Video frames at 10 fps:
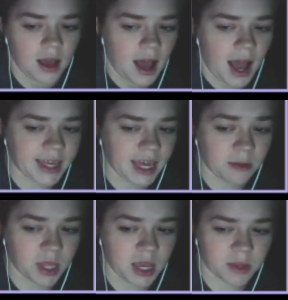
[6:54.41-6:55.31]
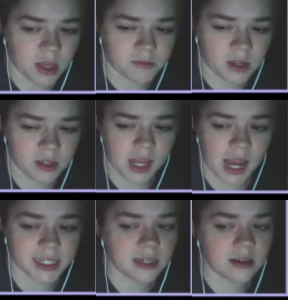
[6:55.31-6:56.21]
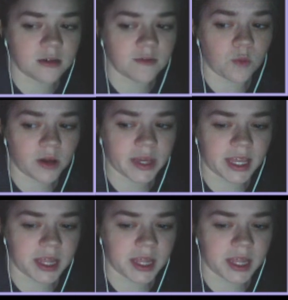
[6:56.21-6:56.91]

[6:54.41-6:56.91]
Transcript: I can't blame them. The idea of walking